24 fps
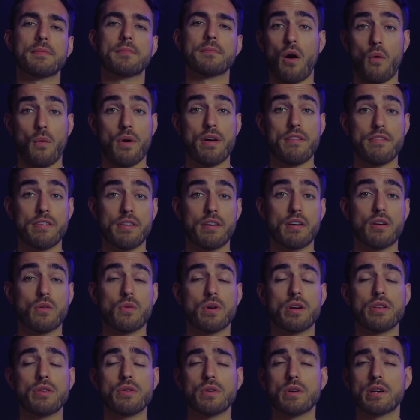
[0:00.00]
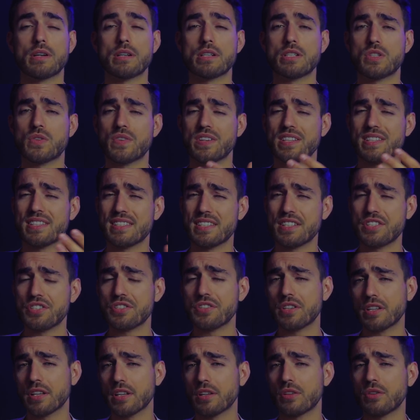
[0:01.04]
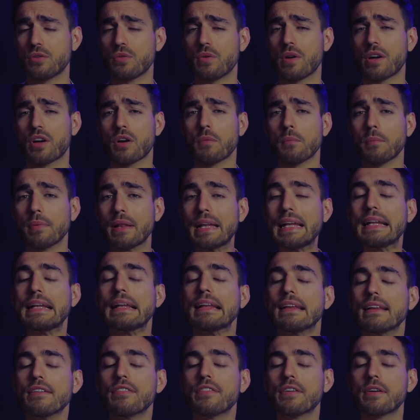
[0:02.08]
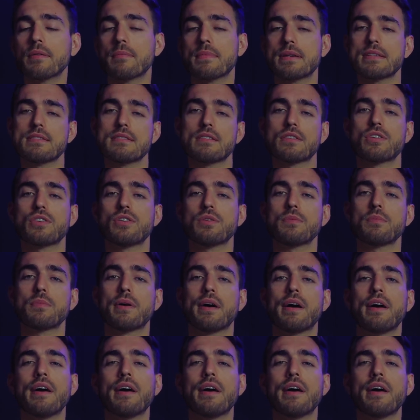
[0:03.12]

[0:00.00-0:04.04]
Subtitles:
However, when you are transitioning to a completely different muscle group,